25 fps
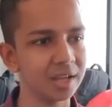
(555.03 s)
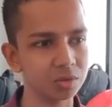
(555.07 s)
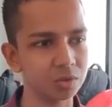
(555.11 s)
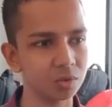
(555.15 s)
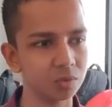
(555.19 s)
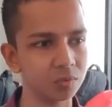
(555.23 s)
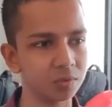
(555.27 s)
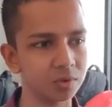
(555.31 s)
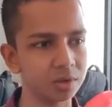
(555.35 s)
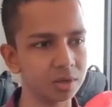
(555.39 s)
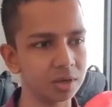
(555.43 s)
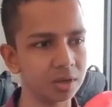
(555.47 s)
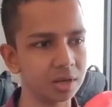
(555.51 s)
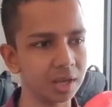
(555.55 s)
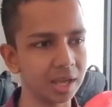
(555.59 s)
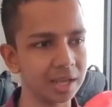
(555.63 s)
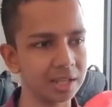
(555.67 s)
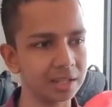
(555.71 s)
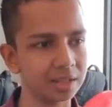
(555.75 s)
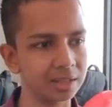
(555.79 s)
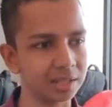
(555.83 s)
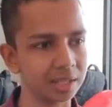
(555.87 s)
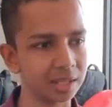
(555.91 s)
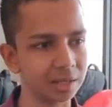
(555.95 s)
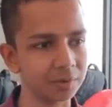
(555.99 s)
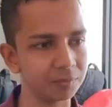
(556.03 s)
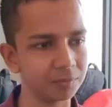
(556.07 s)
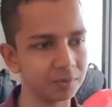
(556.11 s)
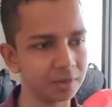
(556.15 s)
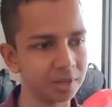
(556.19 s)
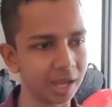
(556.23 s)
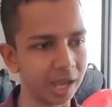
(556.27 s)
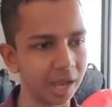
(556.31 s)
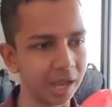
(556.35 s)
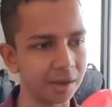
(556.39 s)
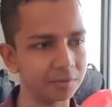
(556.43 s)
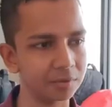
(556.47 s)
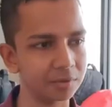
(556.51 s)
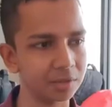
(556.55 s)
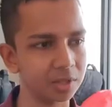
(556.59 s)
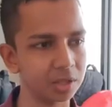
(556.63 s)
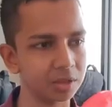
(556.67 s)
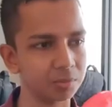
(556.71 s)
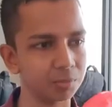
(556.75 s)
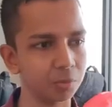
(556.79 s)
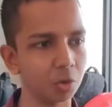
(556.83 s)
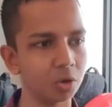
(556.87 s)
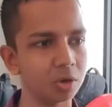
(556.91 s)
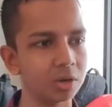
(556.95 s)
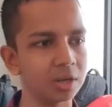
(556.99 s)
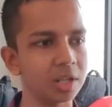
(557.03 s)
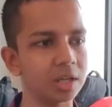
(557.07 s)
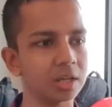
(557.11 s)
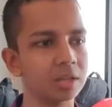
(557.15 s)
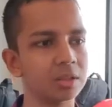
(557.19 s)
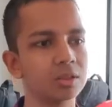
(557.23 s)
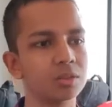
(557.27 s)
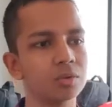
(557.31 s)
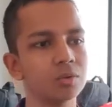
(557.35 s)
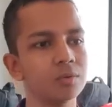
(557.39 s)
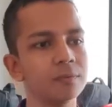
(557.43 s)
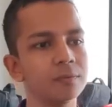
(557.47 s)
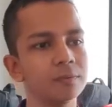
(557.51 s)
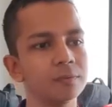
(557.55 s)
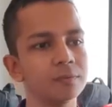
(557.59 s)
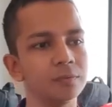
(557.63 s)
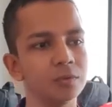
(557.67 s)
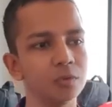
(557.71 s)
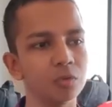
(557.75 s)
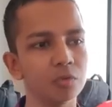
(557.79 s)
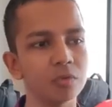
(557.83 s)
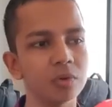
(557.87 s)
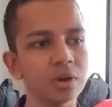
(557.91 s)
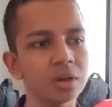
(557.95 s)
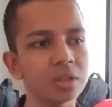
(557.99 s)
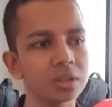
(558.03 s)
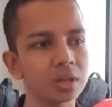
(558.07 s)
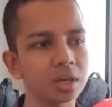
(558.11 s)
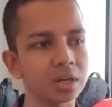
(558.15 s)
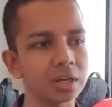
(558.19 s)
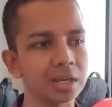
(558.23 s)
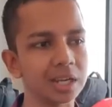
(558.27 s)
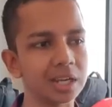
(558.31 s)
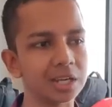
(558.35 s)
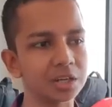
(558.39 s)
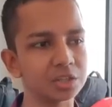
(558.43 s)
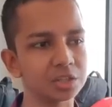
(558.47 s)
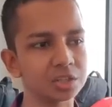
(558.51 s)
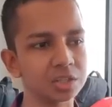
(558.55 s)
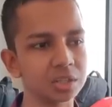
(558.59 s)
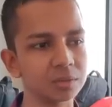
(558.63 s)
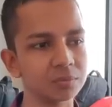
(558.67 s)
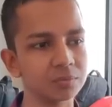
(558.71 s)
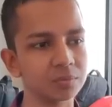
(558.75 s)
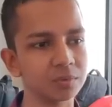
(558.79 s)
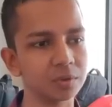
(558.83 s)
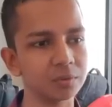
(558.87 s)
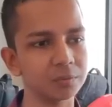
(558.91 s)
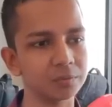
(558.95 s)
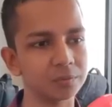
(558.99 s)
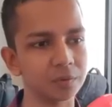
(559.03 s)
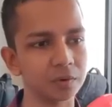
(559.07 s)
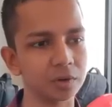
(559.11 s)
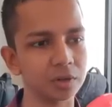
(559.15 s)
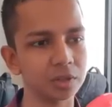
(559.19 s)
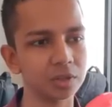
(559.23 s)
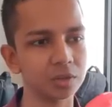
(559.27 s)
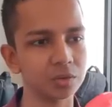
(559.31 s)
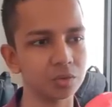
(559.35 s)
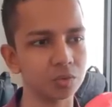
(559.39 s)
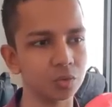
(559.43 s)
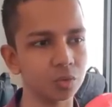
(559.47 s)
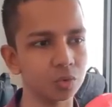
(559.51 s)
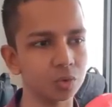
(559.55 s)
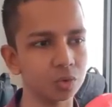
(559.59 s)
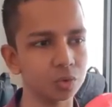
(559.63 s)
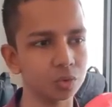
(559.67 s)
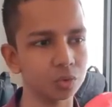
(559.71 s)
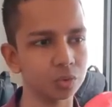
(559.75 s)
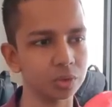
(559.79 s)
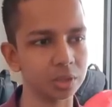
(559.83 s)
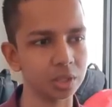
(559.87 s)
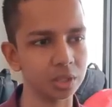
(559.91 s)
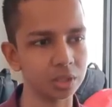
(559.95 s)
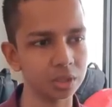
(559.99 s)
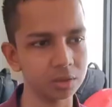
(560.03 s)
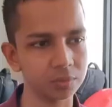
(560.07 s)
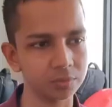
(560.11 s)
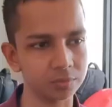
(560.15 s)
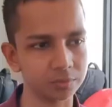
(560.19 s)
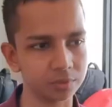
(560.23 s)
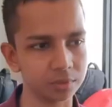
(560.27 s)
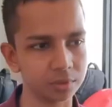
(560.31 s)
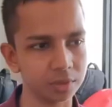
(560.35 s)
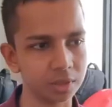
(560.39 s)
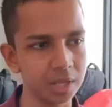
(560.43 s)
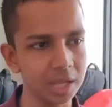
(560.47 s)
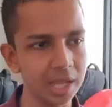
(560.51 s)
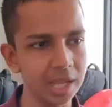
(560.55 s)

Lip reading: text over here, and then we have the small text. So viewers' attention will first go to this